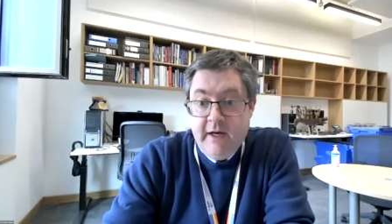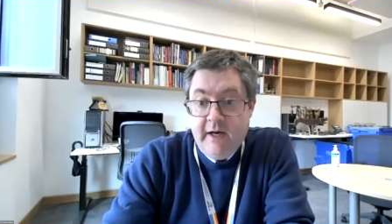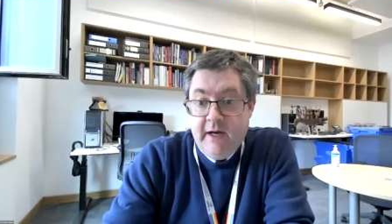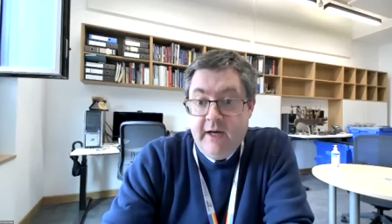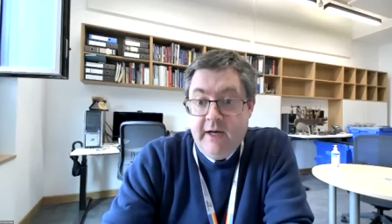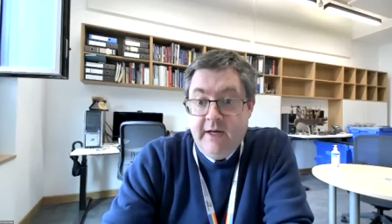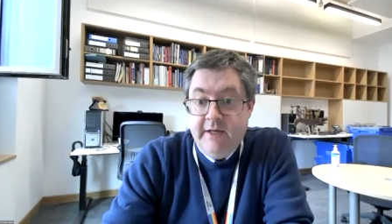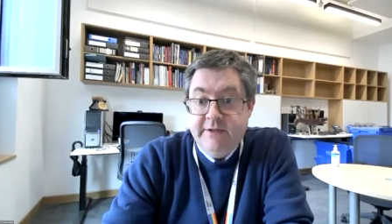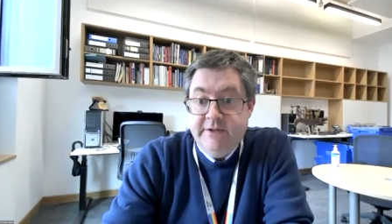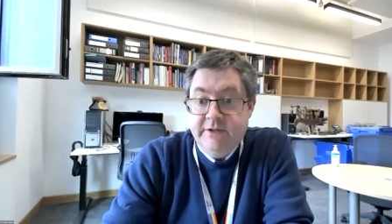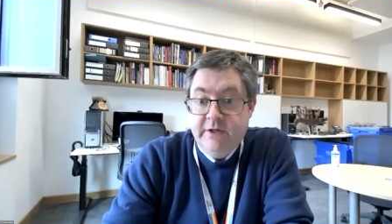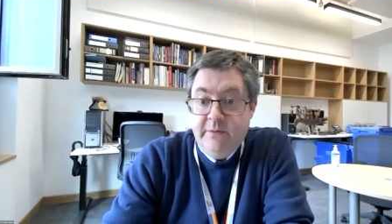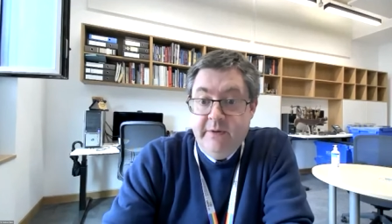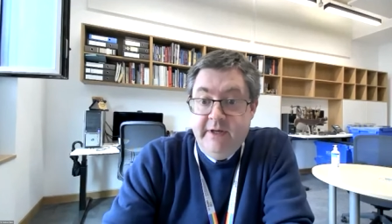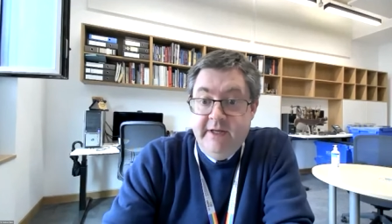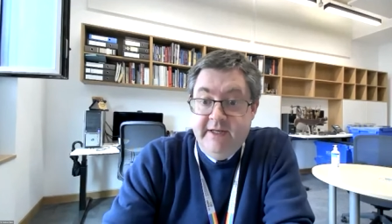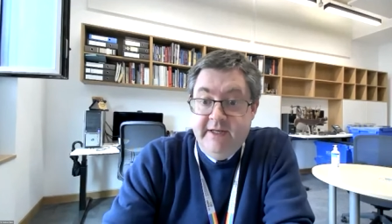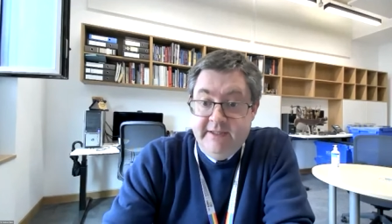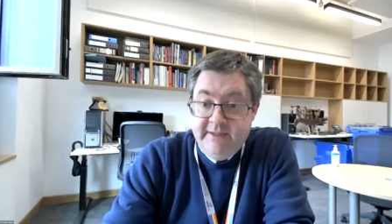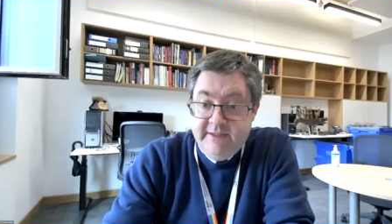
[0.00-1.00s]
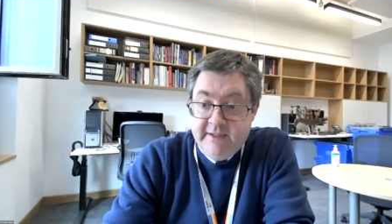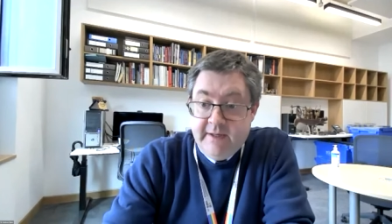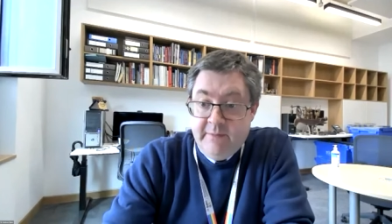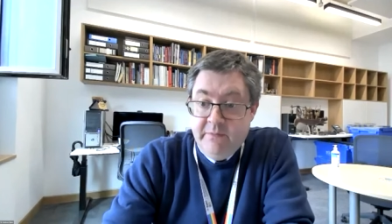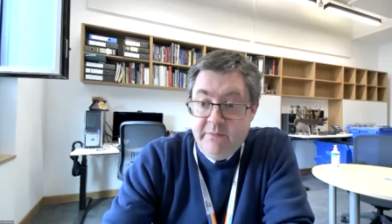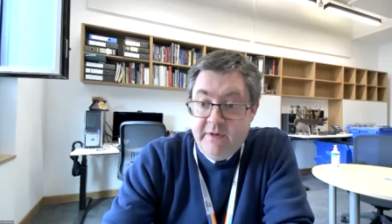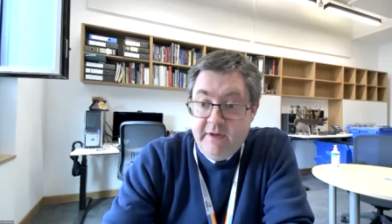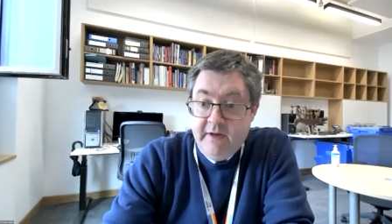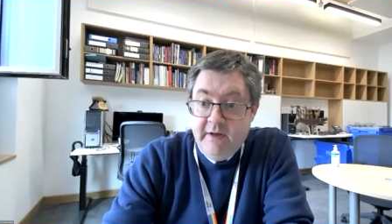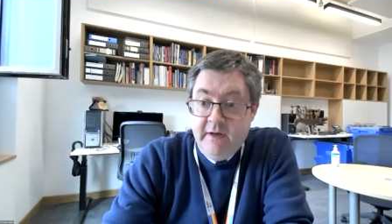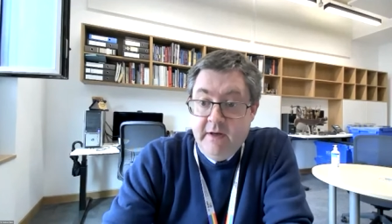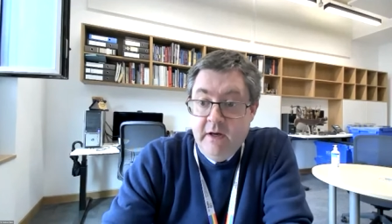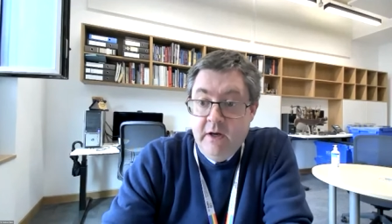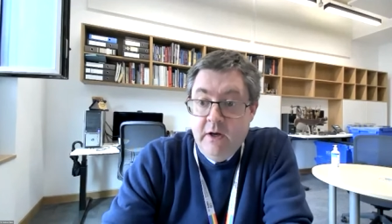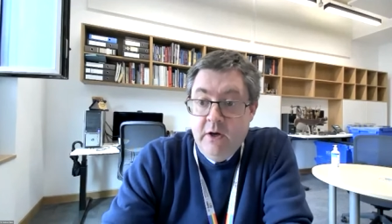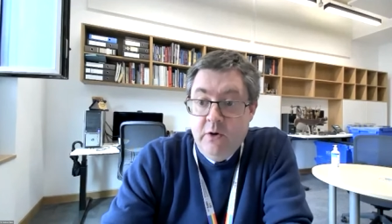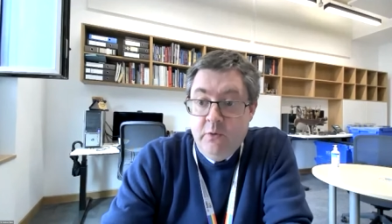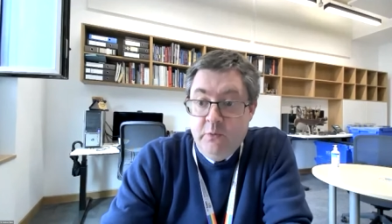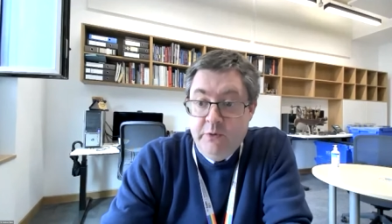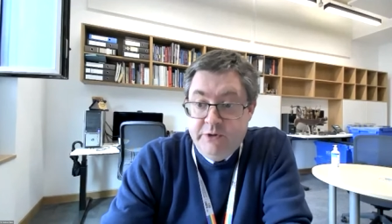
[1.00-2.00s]
Uh, so it is something
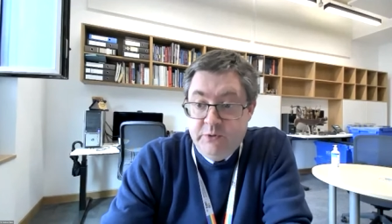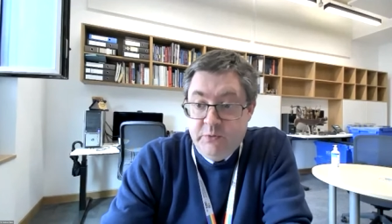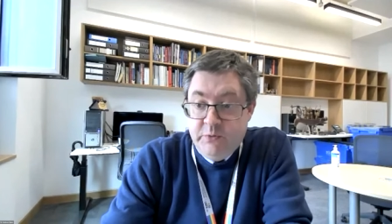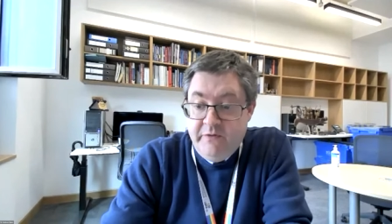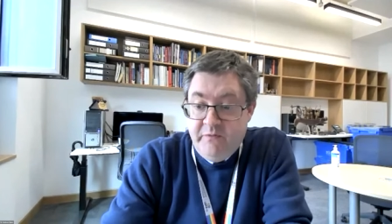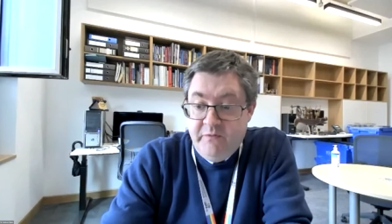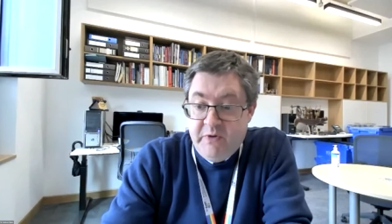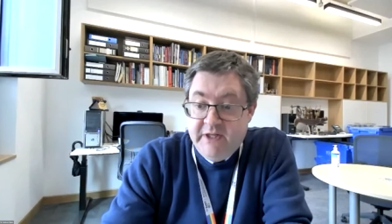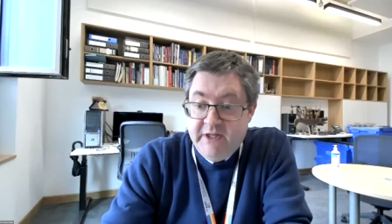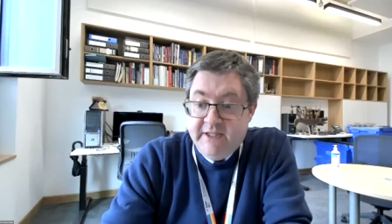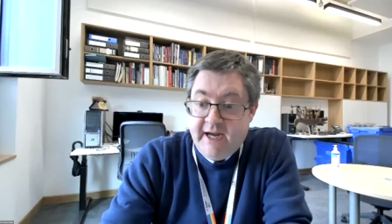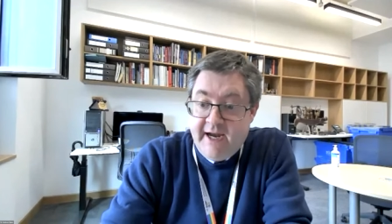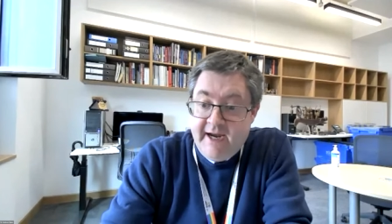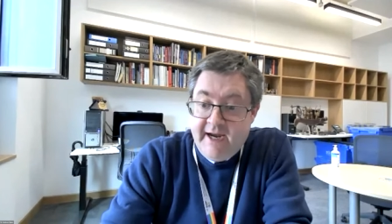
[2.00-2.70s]
which we've been